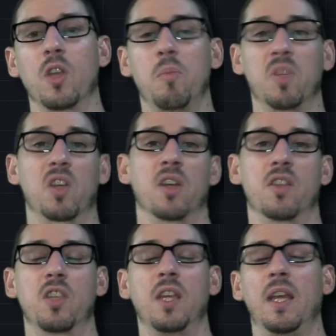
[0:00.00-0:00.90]

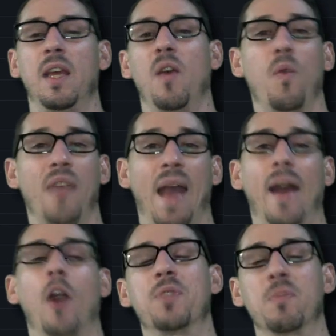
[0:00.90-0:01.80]
because that
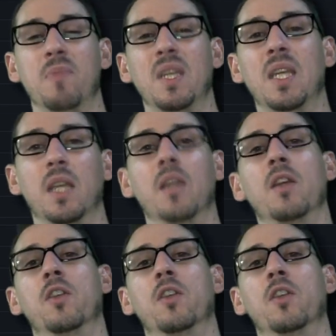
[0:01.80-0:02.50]
helps me